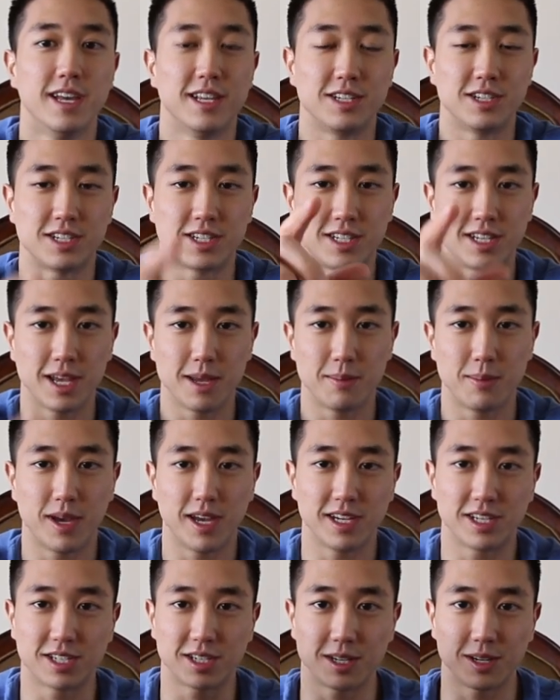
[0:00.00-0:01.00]
Just stay
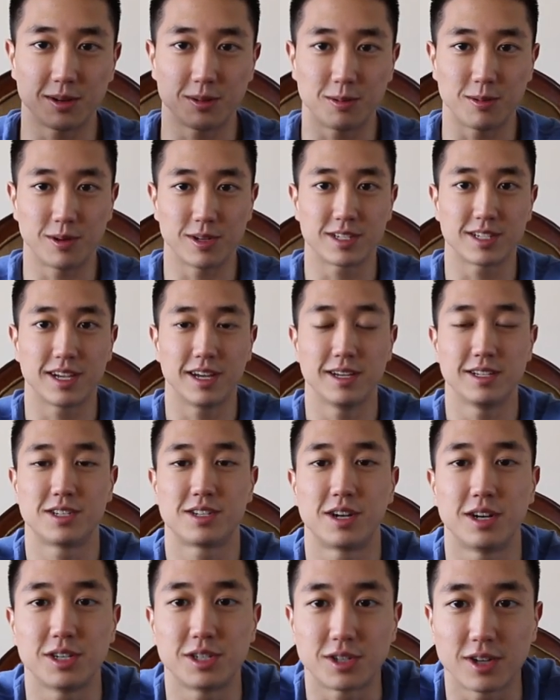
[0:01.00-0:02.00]
patient. Once I
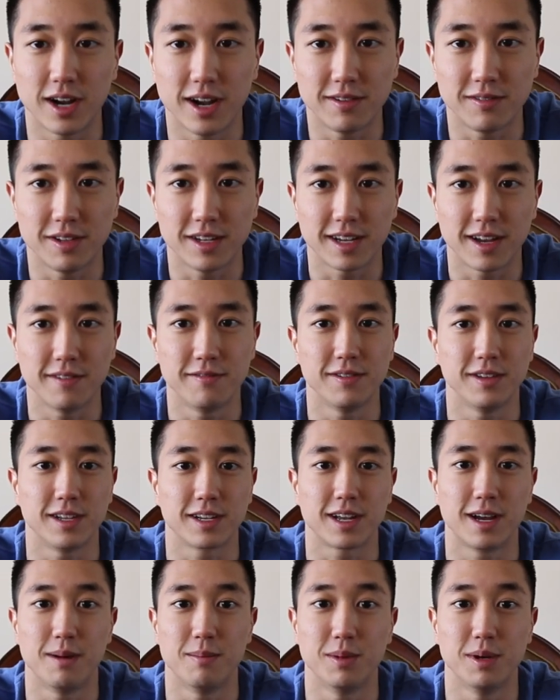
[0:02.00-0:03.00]
start traveling, I feel
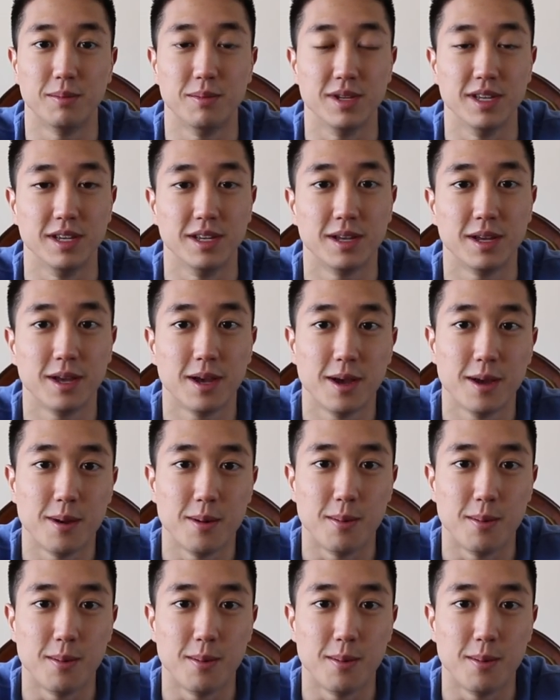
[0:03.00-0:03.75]
like I'm gonna be